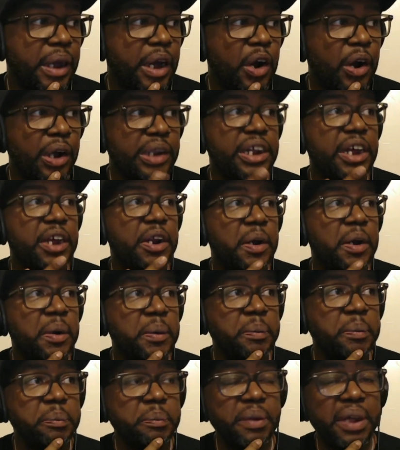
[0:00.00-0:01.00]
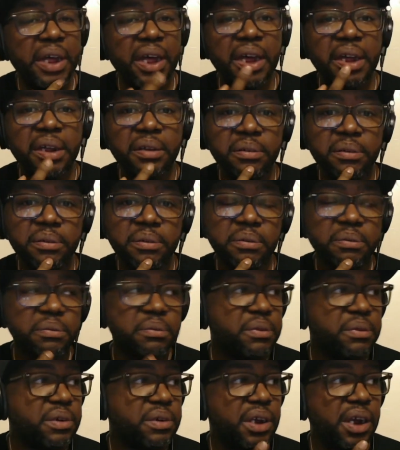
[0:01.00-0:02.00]
Carlito,
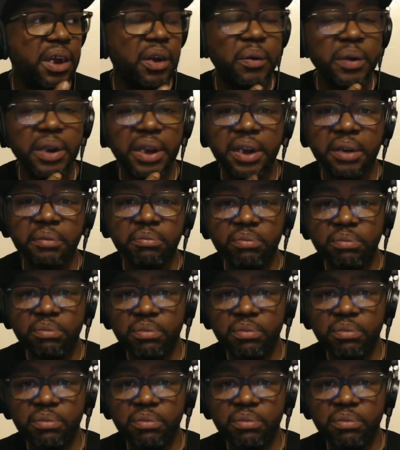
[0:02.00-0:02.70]
he don't need it.